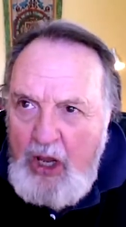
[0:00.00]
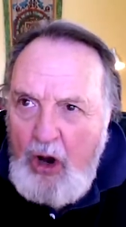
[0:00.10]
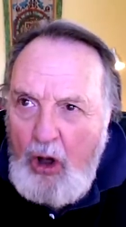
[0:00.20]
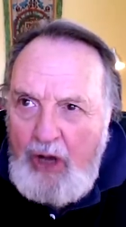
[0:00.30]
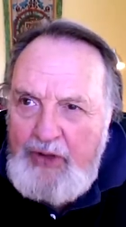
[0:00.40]

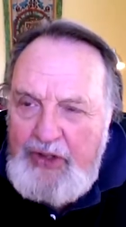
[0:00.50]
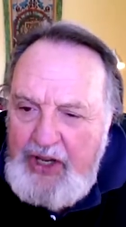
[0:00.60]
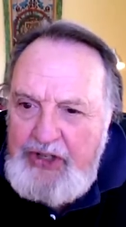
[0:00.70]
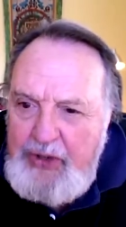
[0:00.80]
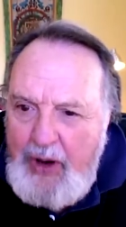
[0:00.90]
All of a
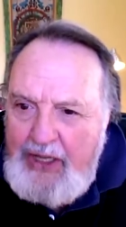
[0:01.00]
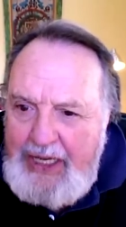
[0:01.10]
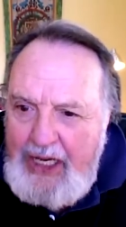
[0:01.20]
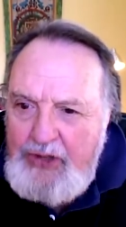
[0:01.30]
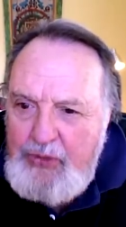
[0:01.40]
sudden, you had
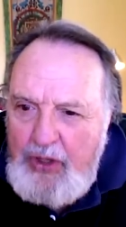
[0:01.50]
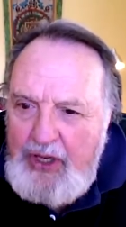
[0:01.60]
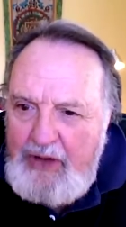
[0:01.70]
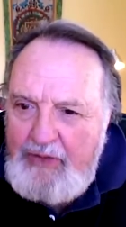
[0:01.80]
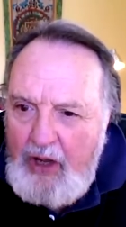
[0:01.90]
kids really
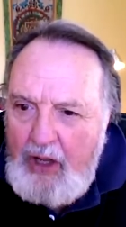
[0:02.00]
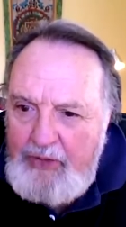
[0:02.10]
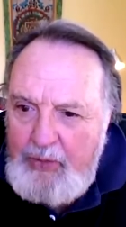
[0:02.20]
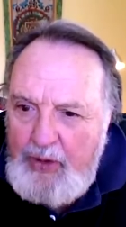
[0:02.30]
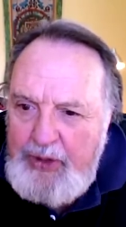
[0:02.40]
involved
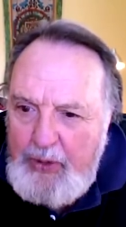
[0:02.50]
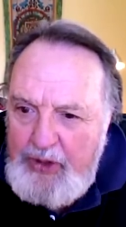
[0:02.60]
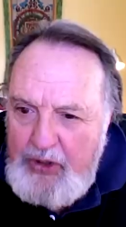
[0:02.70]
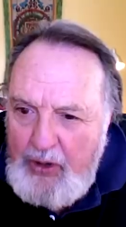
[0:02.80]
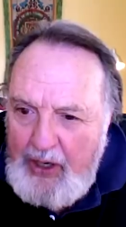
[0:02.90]
in what they were
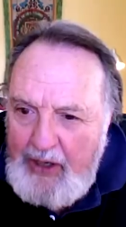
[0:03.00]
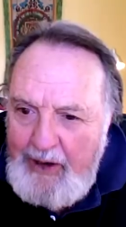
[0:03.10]
doing.